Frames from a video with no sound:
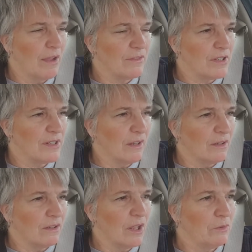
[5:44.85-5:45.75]
have to
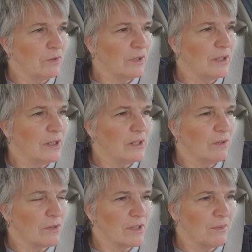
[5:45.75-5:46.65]
sell it
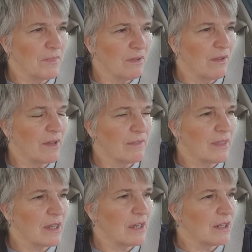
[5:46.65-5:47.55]
locally or something like
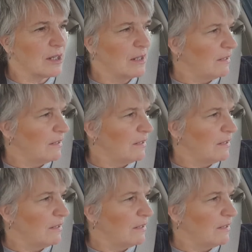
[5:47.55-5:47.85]
that